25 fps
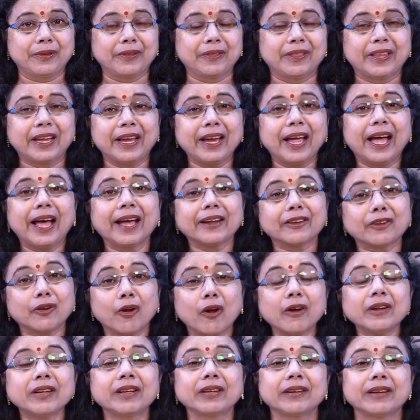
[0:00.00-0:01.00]
They are
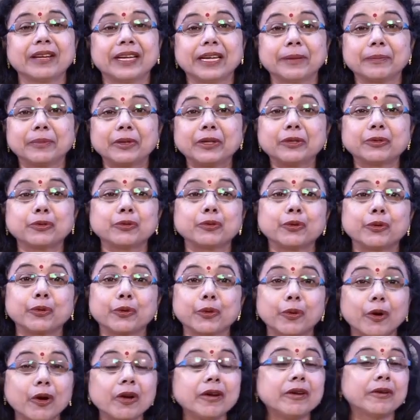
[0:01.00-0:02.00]
not able to
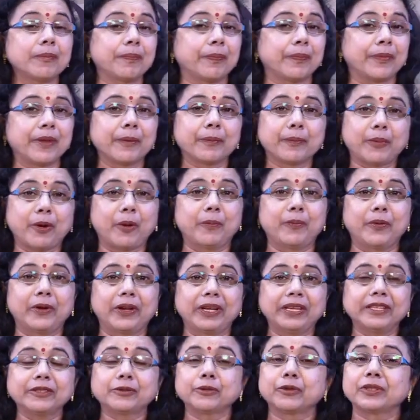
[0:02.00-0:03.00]
grow
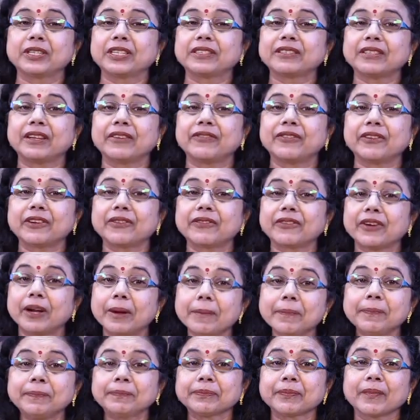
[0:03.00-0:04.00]
properly, so they suffer
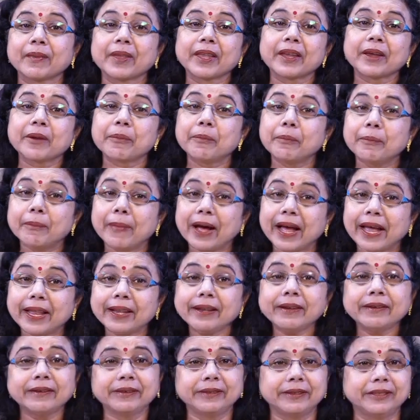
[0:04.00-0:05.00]
from
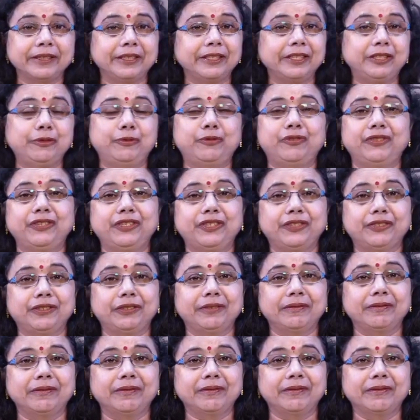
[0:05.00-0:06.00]
malnutrition
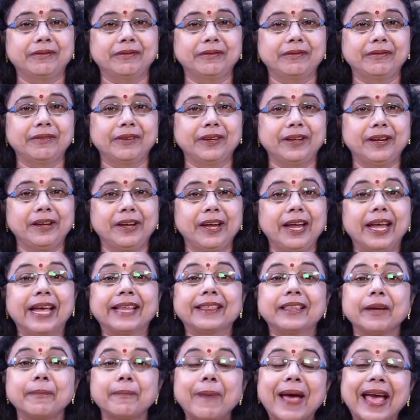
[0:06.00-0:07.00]
nutrition.
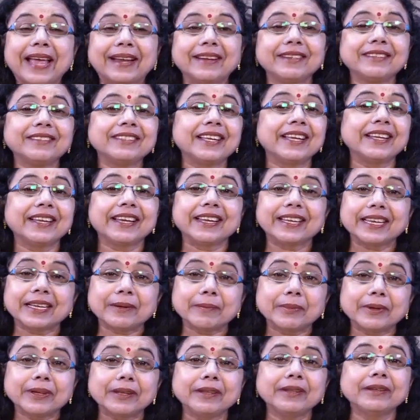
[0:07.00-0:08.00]
And the parents are
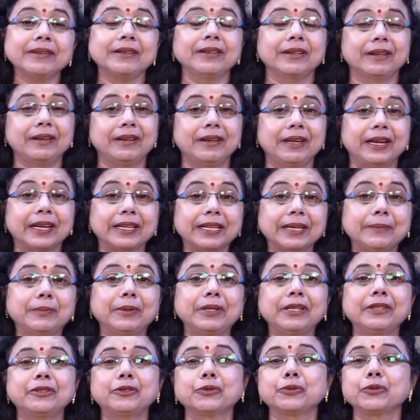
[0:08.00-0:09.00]
unable,
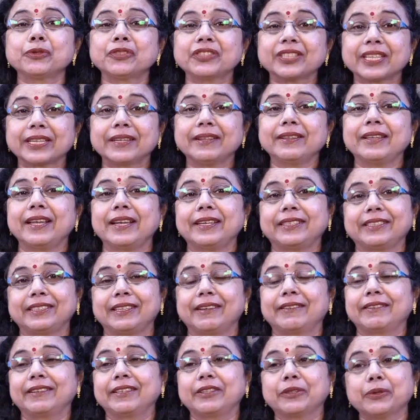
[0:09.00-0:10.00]
unable to send their
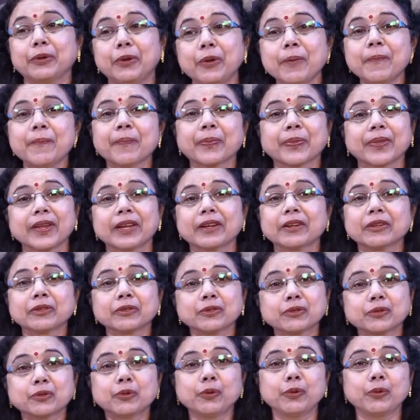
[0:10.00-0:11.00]
children to
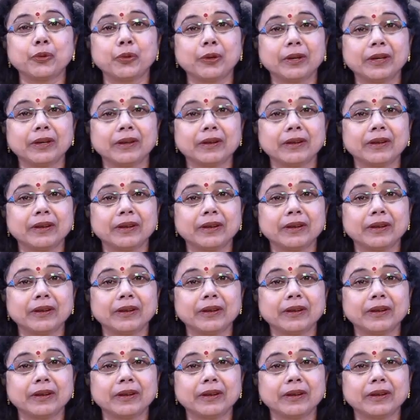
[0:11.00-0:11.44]
school.